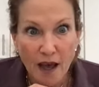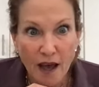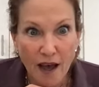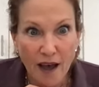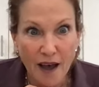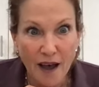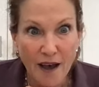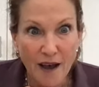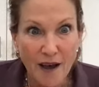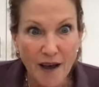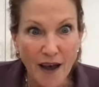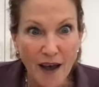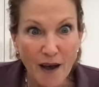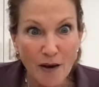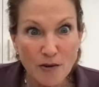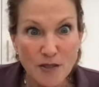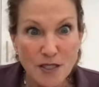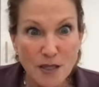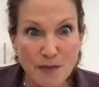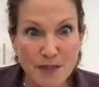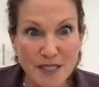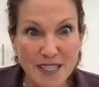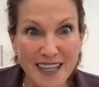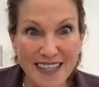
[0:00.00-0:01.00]
Uh,
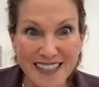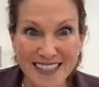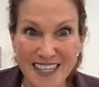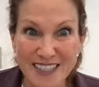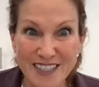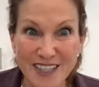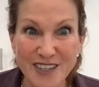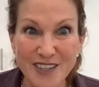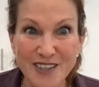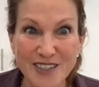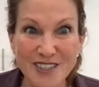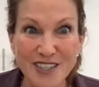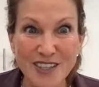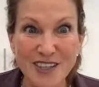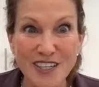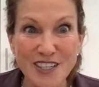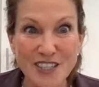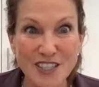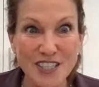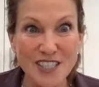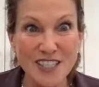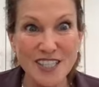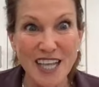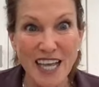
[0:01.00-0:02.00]
oh, it says it looks
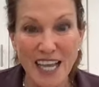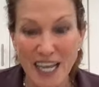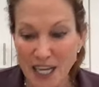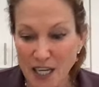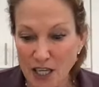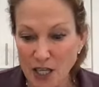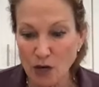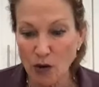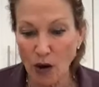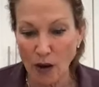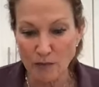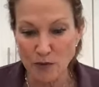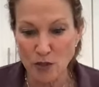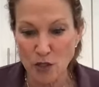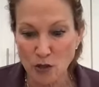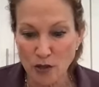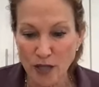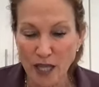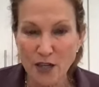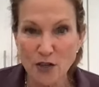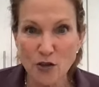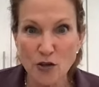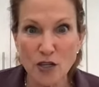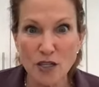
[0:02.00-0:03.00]
delicious. Thank you. I'm so
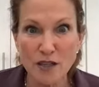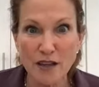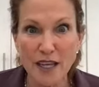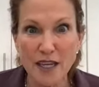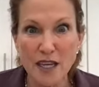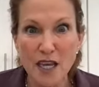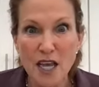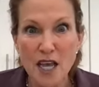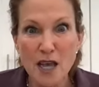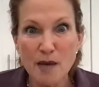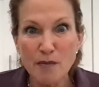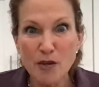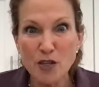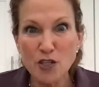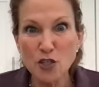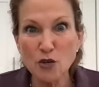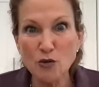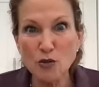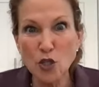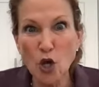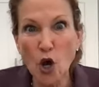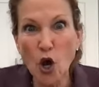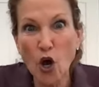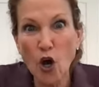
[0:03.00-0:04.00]
glad you could like, because
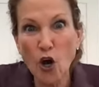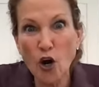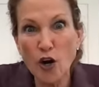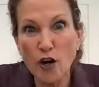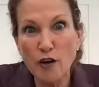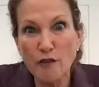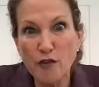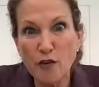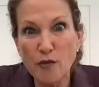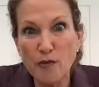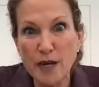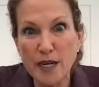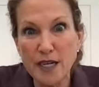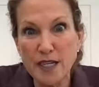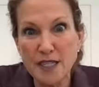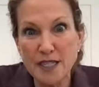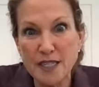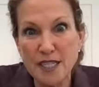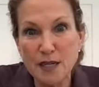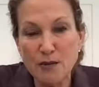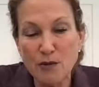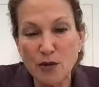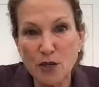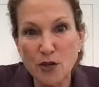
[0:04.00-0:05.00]
you know, it's hard for me to
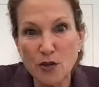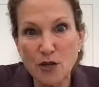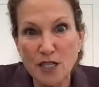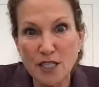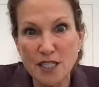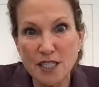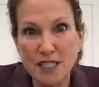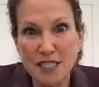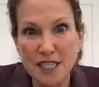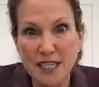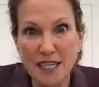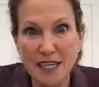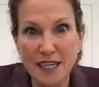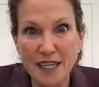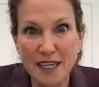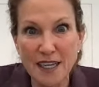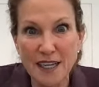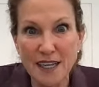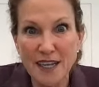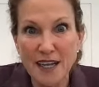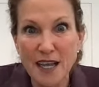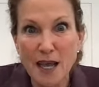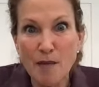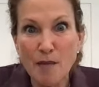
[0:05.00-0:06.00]
see what you can
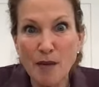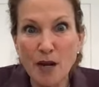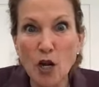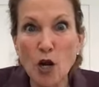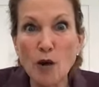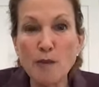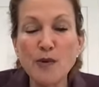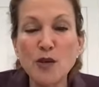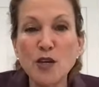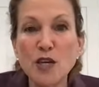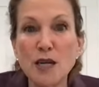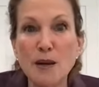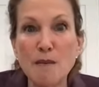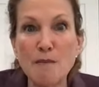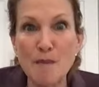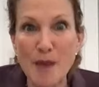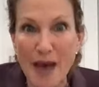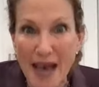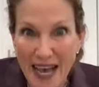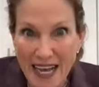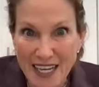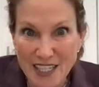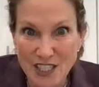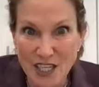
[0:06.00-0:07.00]
see. But I hope you can
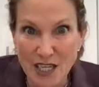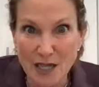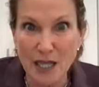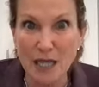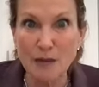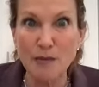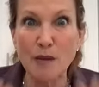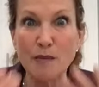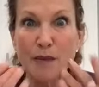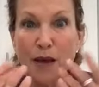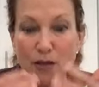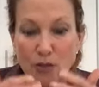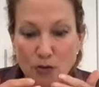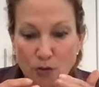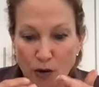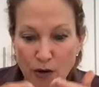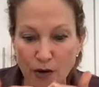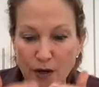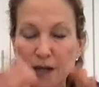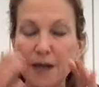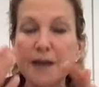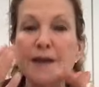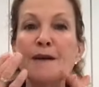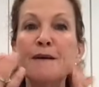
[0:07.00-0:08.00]
imagine, like my mouth's
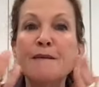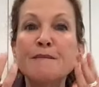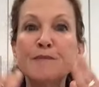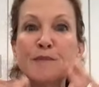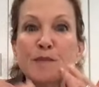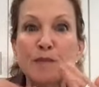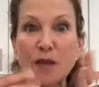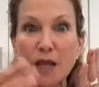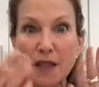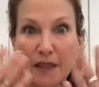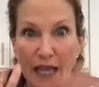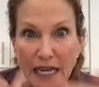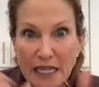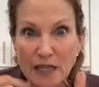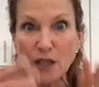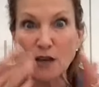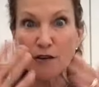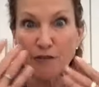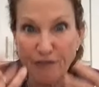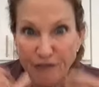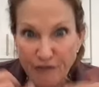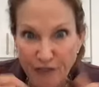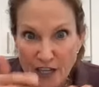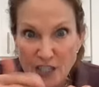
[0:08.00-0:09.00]
watering, like
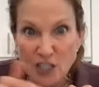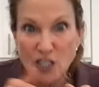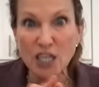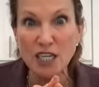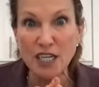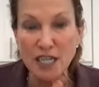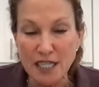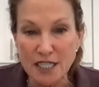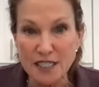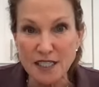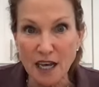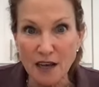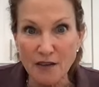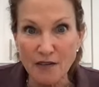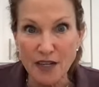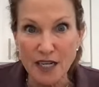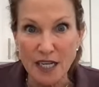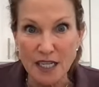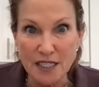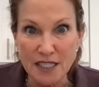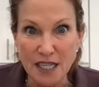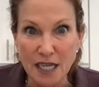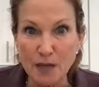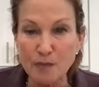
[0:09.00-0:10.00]
the fudginess of
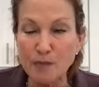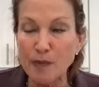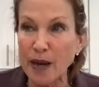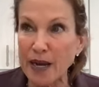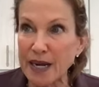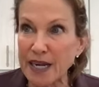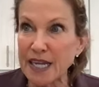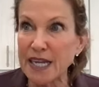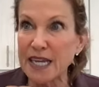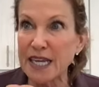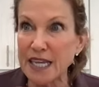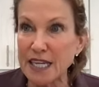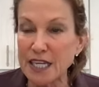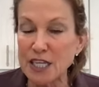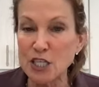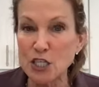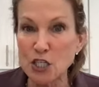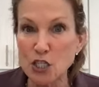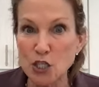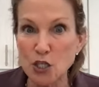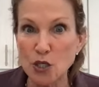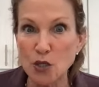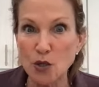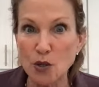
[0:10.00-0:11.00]
it. It's like biting
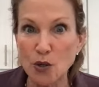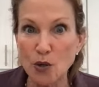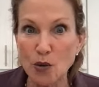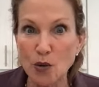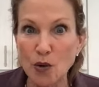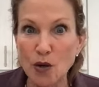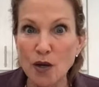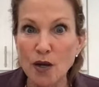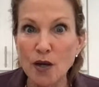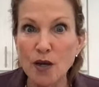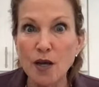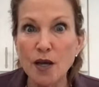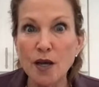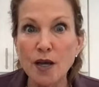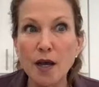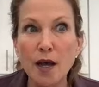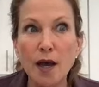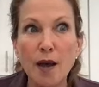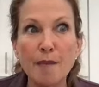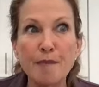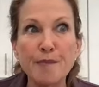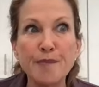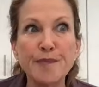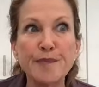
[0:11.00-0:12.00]
into
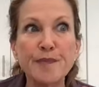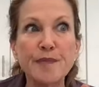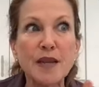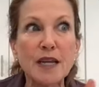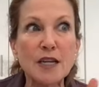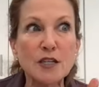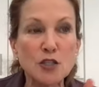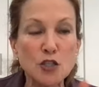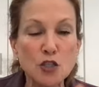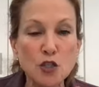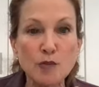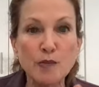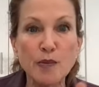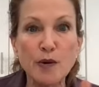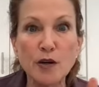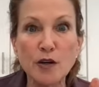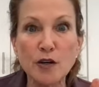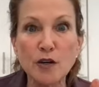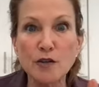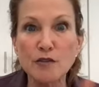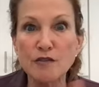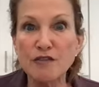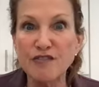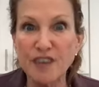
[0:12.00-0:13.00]
a
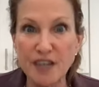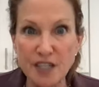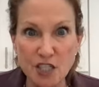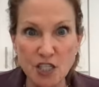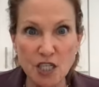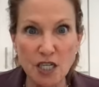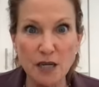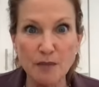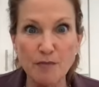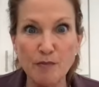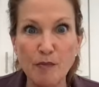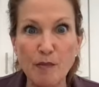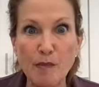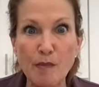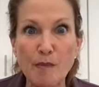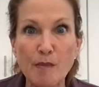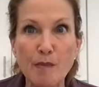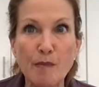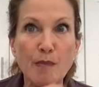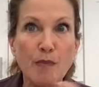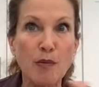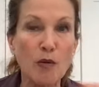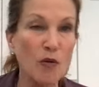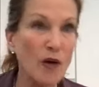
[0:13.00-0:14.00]
super fudgy
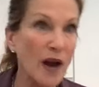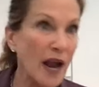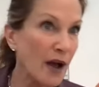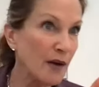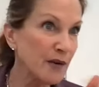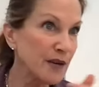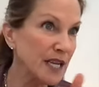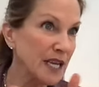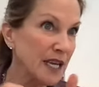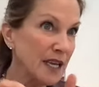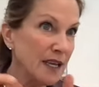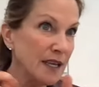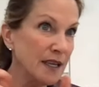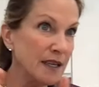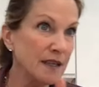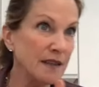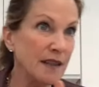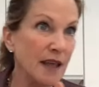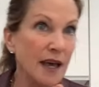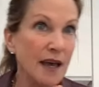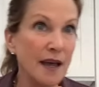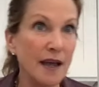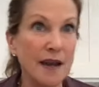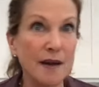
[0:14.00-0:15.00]

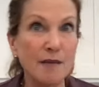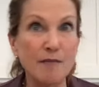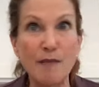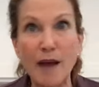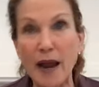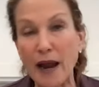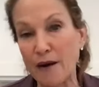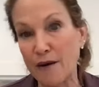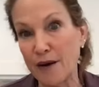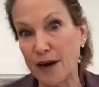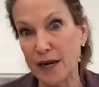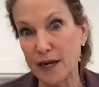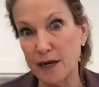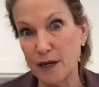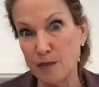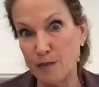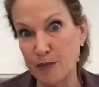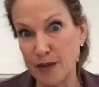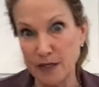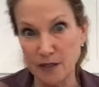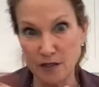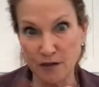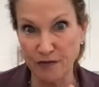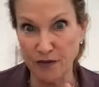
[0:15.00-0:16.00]
brownie that married a
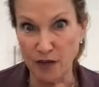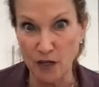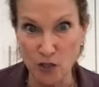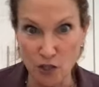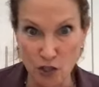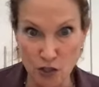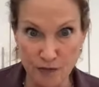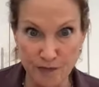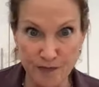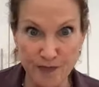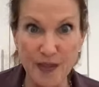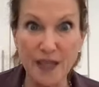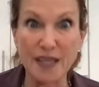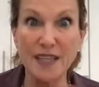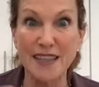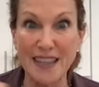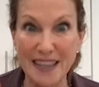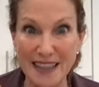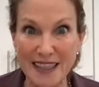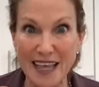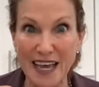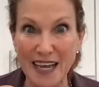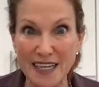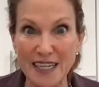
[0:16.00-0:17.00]
piece of fudge. Like
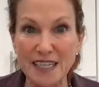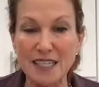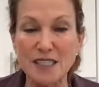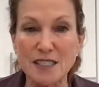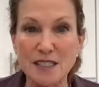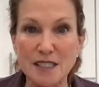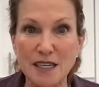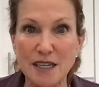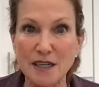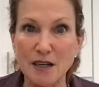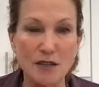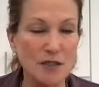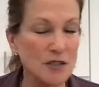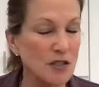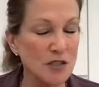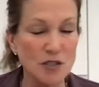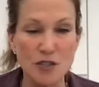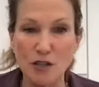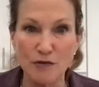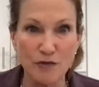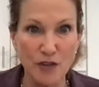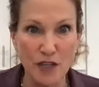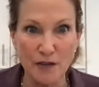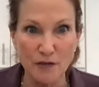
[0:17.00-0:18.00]
that is, and it's
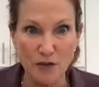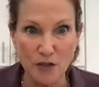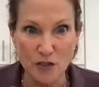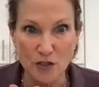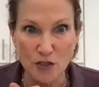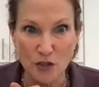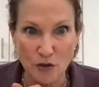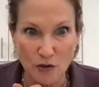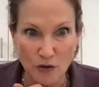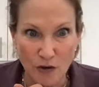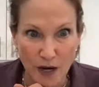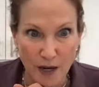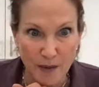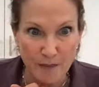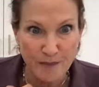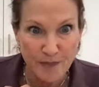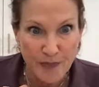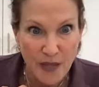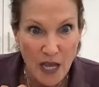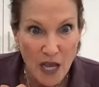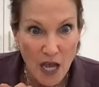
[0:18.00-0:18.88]
just the flavor is so great.